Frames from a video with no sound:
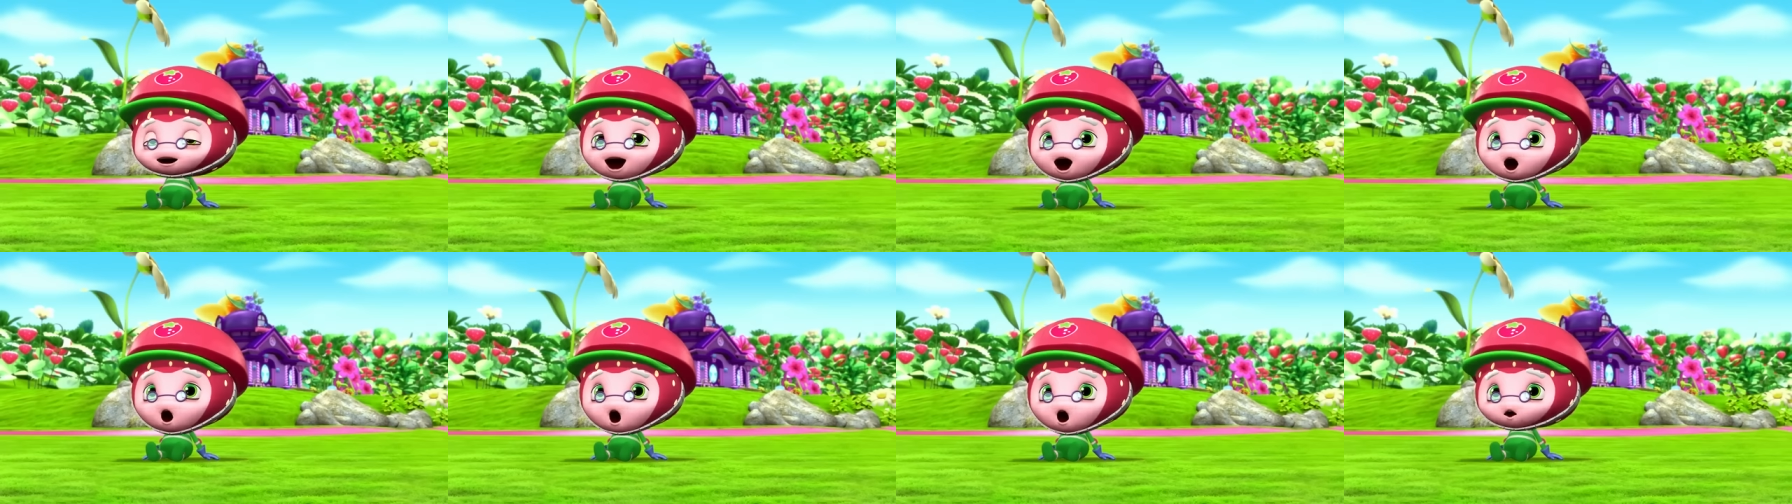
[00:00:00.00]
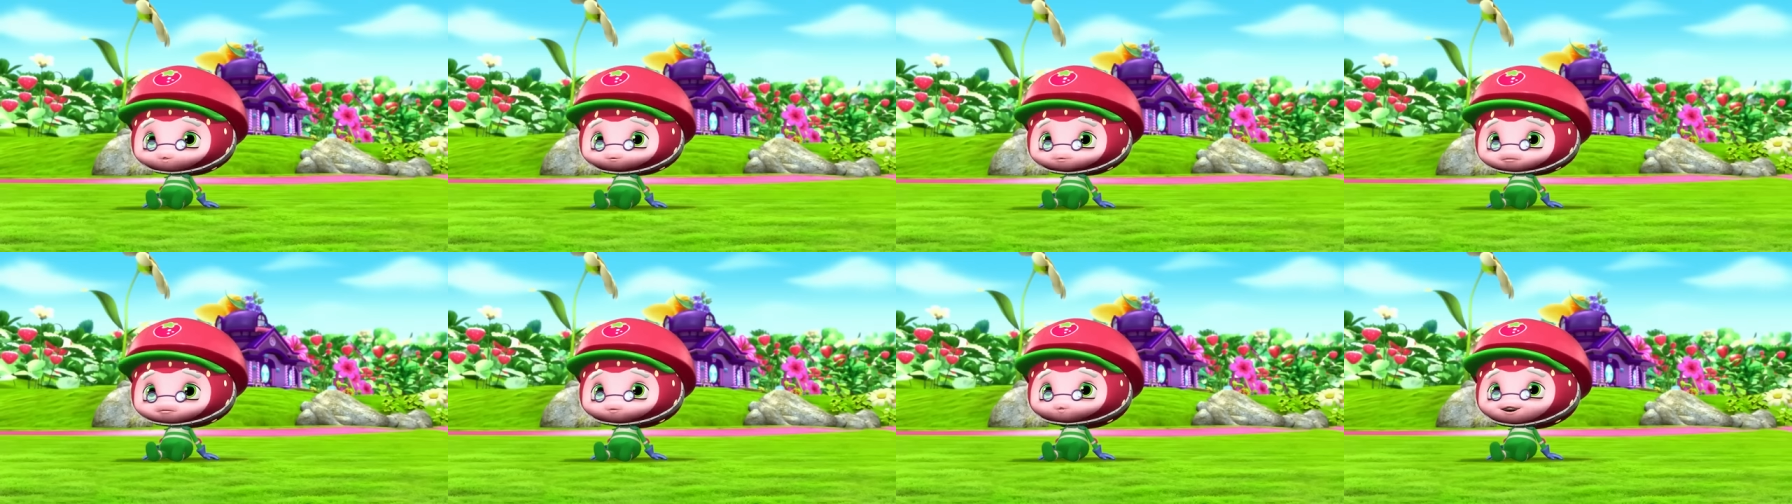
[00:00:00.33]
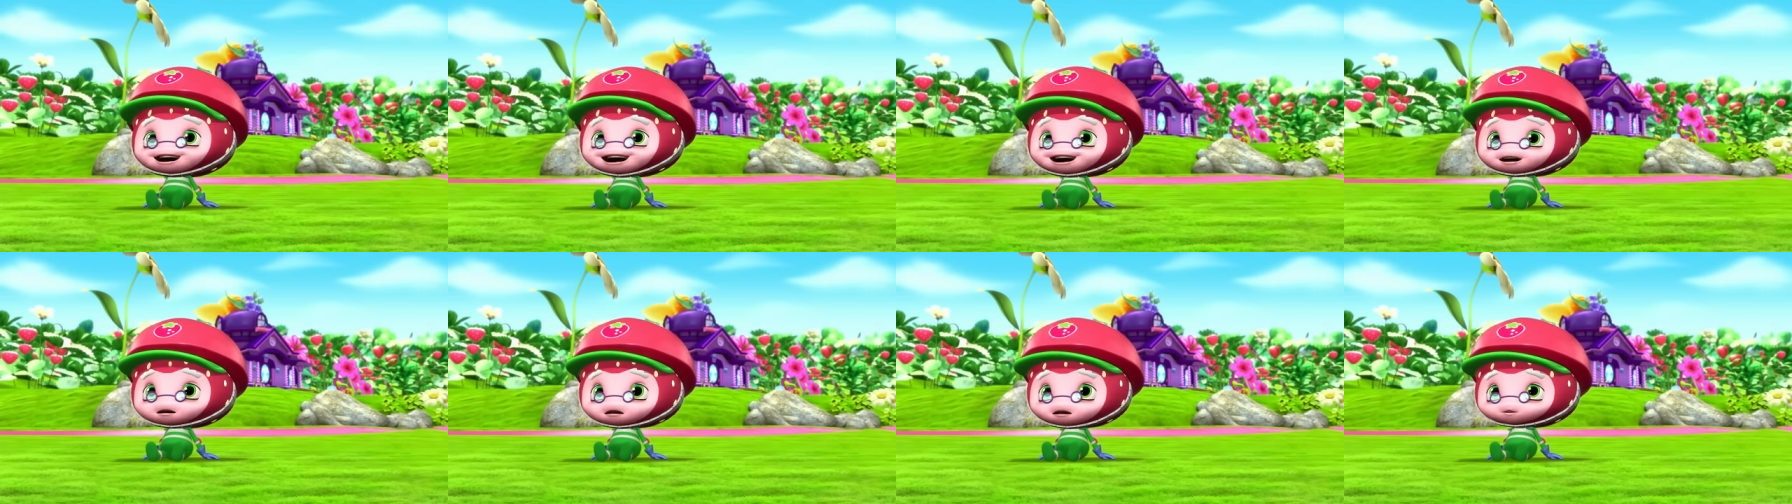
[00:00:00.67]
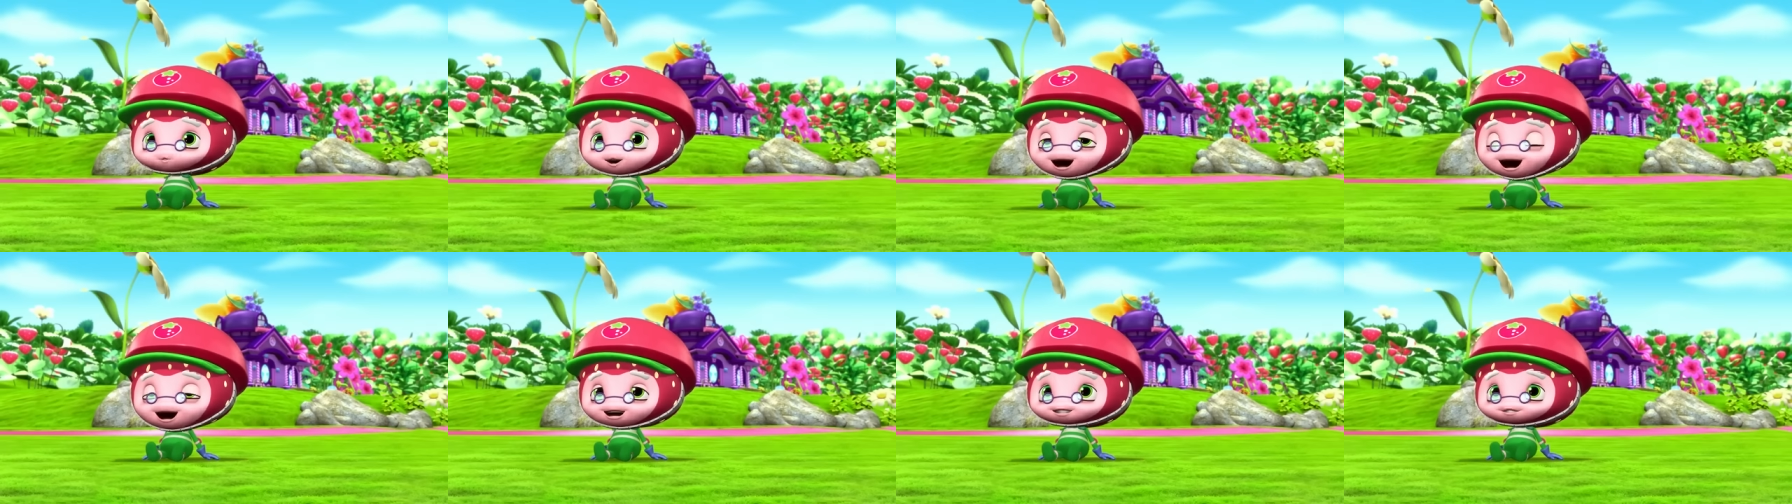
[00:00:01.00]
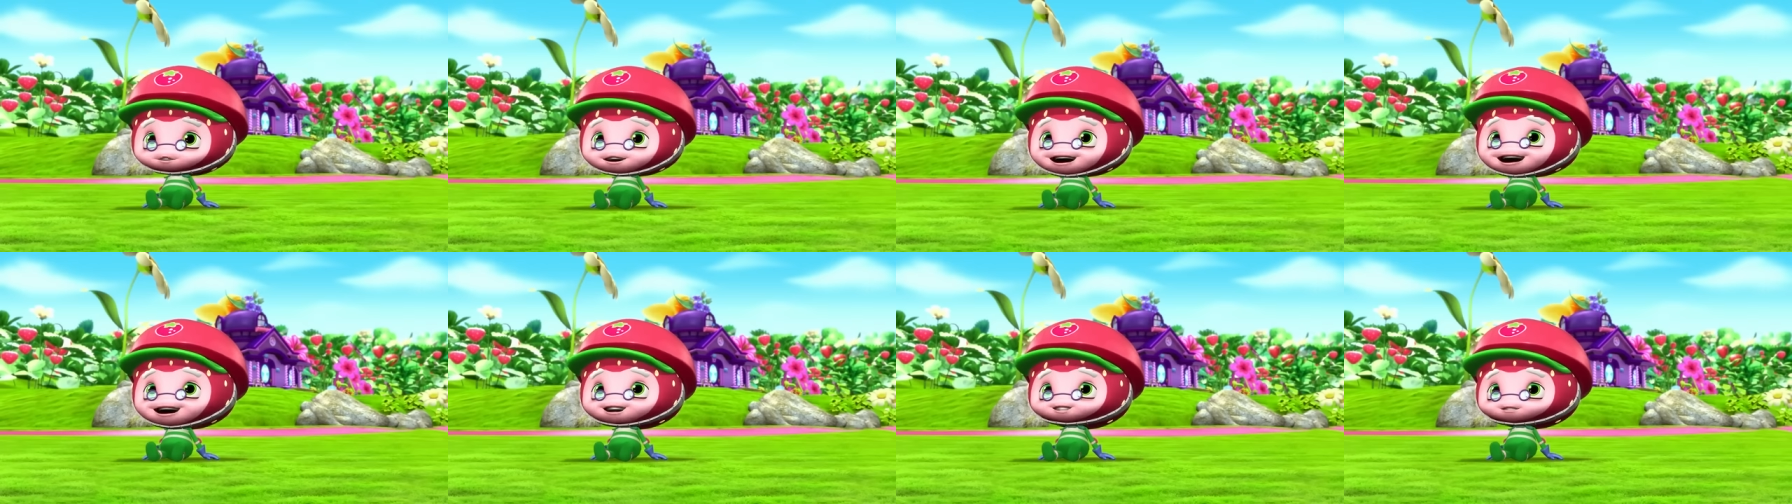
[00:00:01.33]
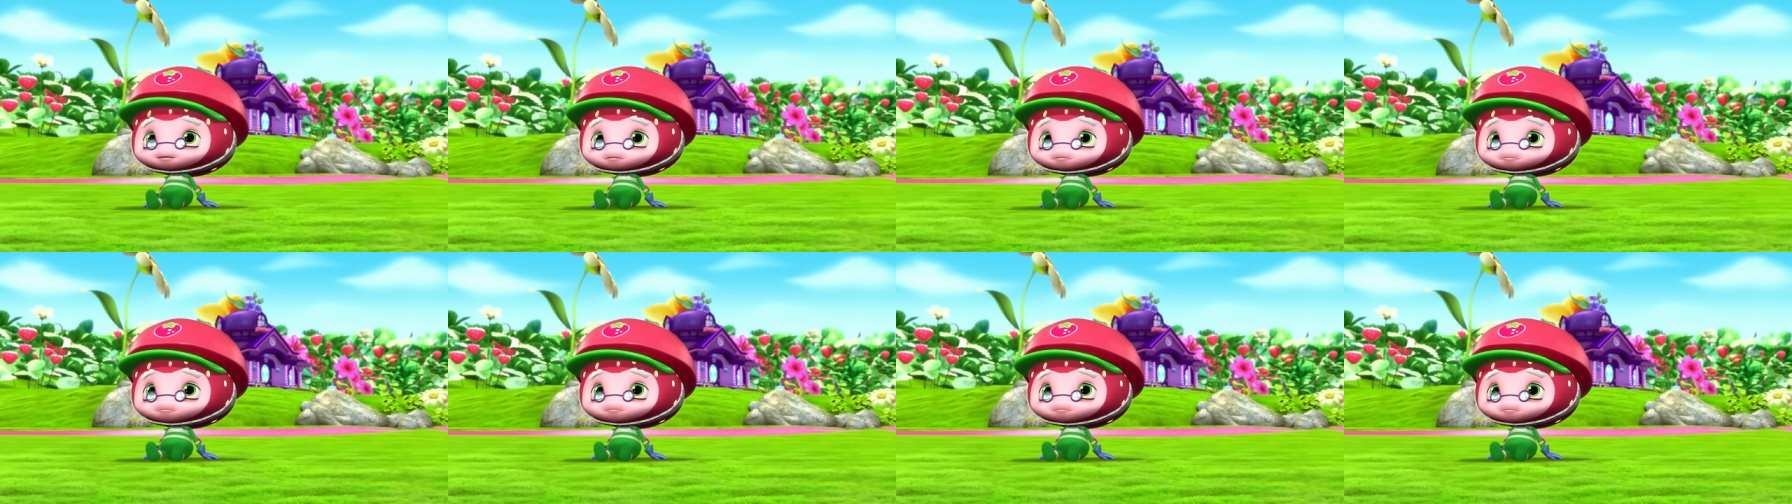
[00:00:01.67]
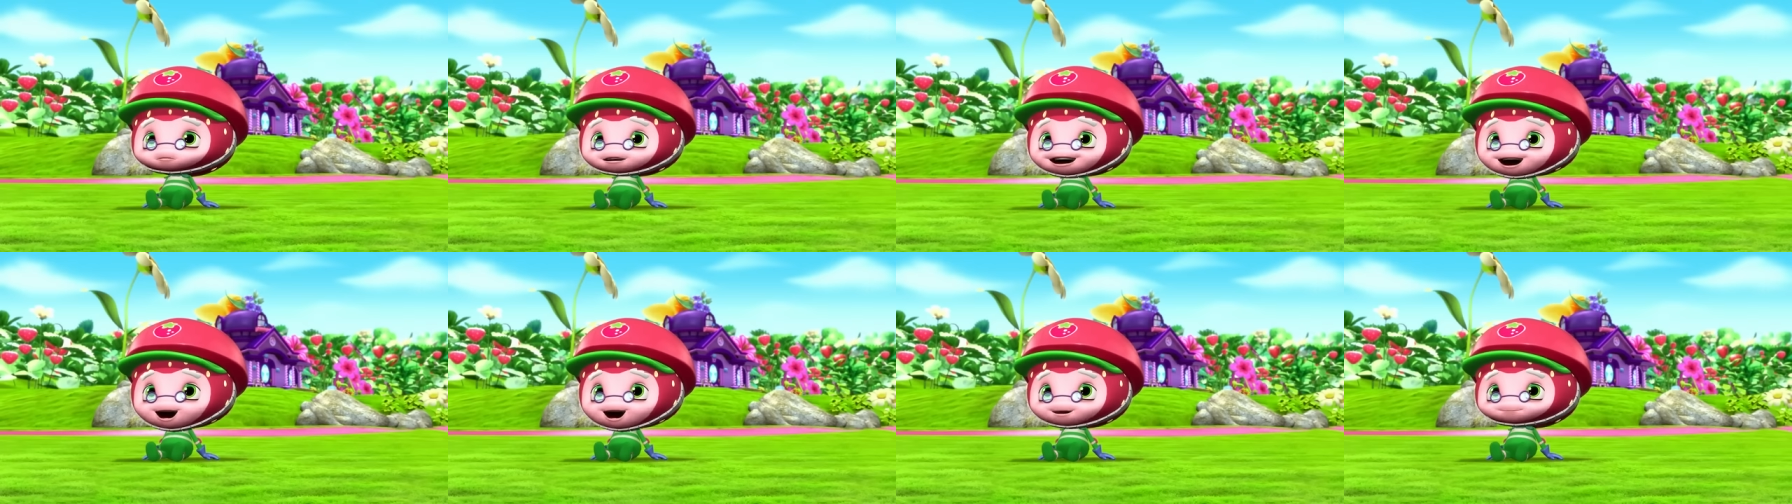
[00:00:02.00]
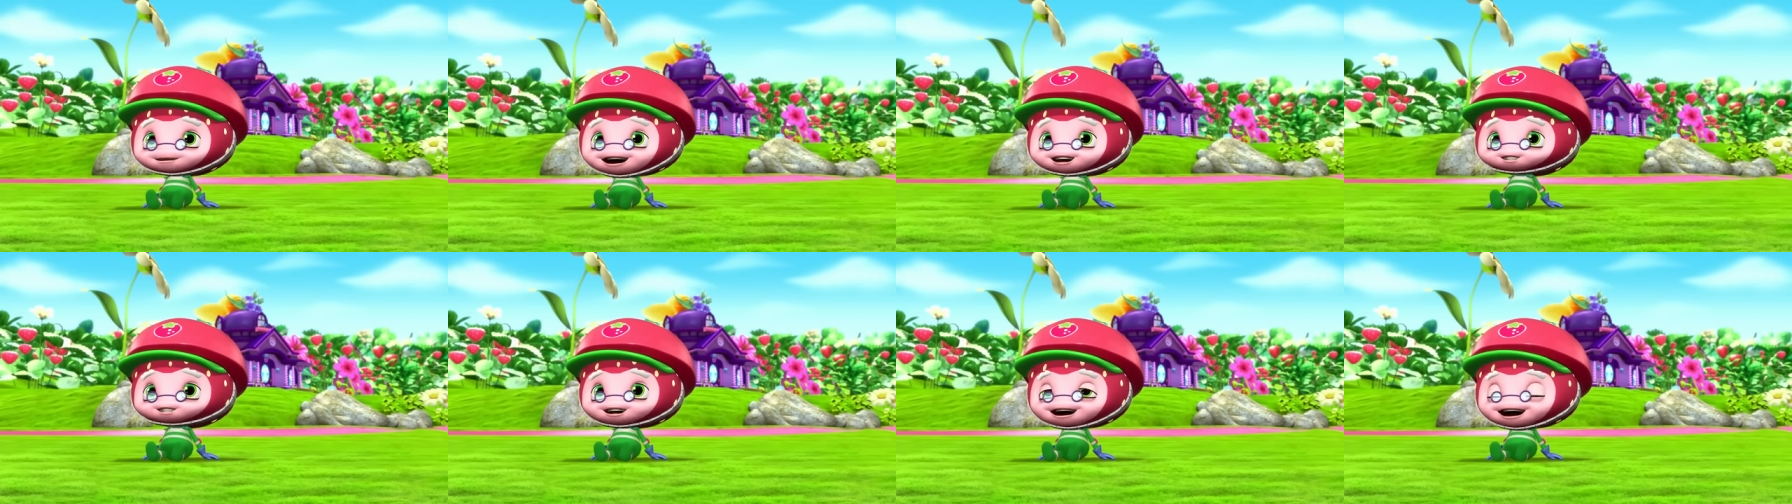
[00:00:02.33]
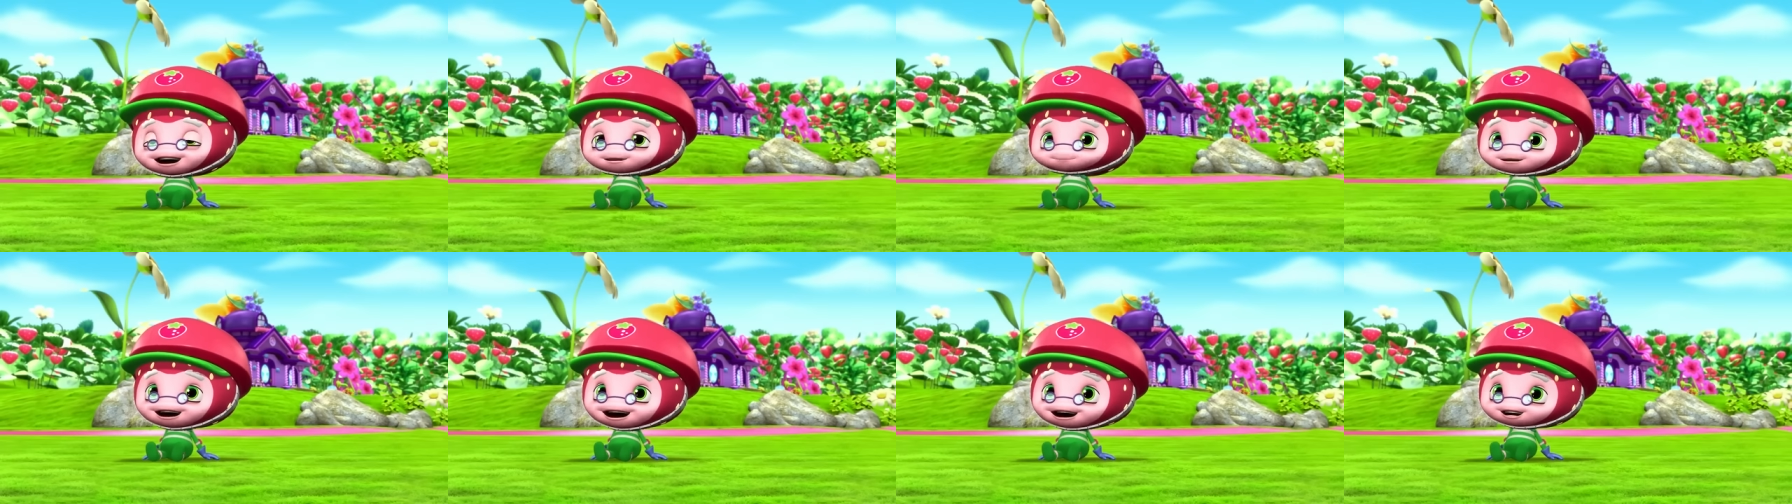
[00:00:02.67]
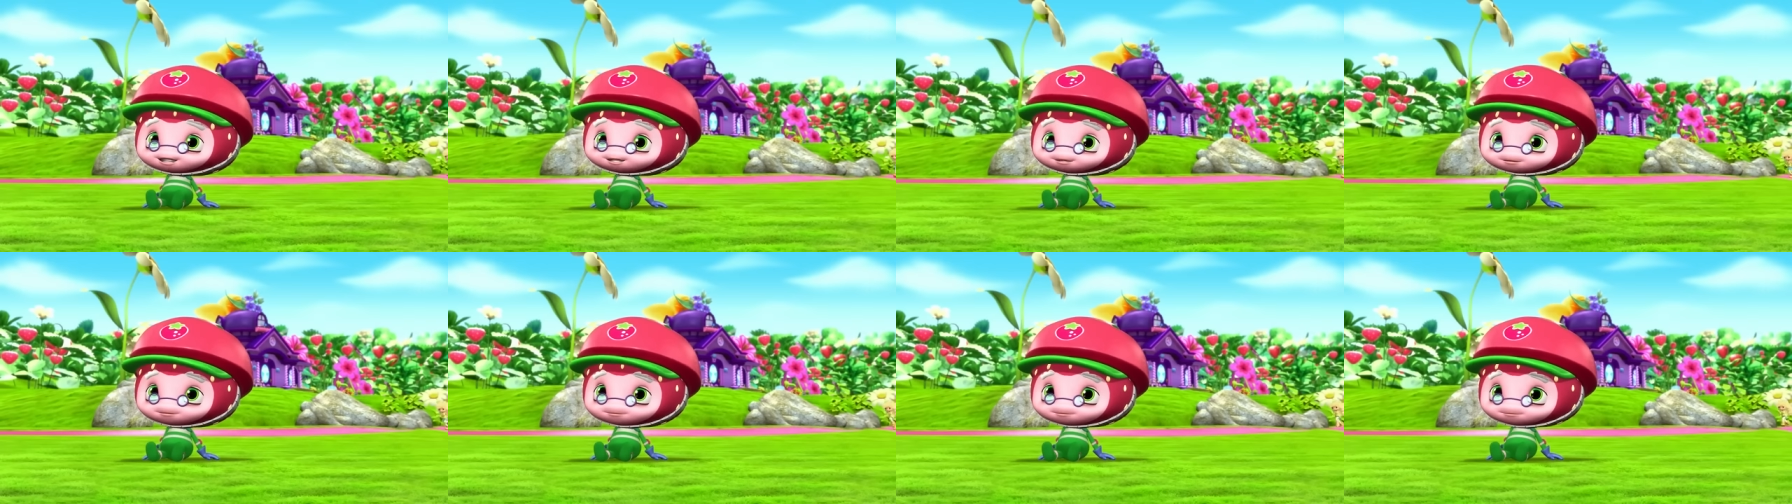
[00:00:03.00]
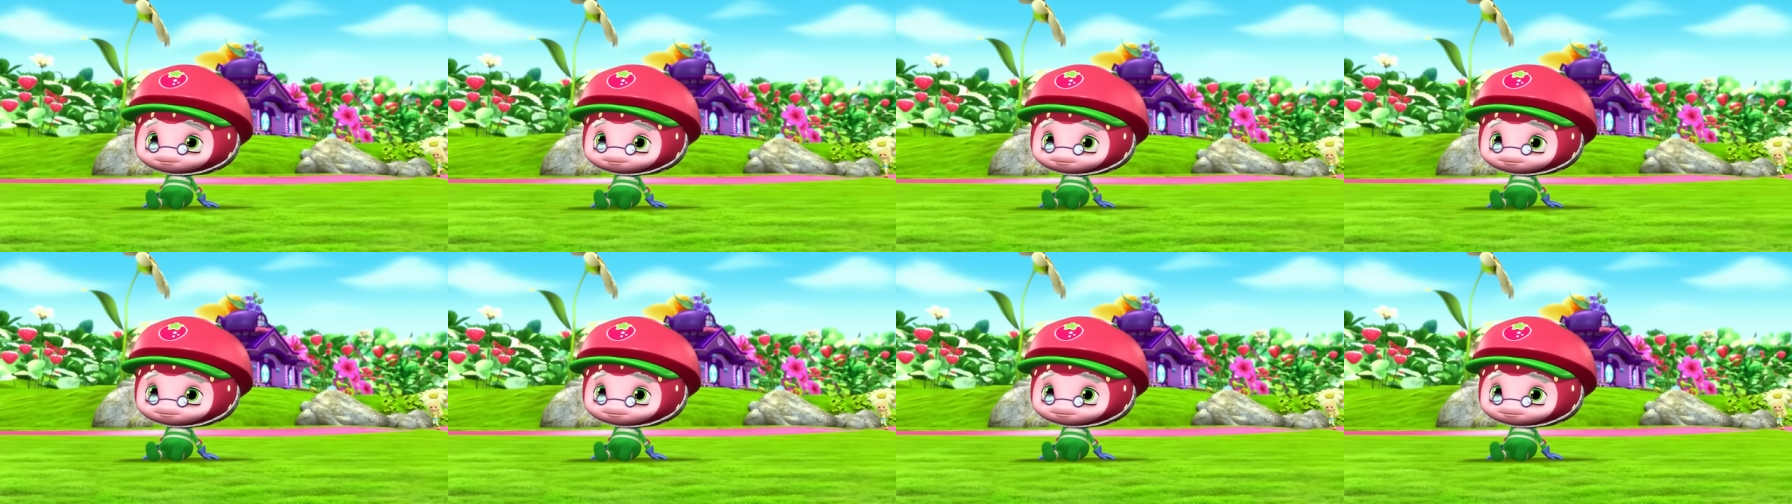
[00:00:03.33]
Now, when was this club established?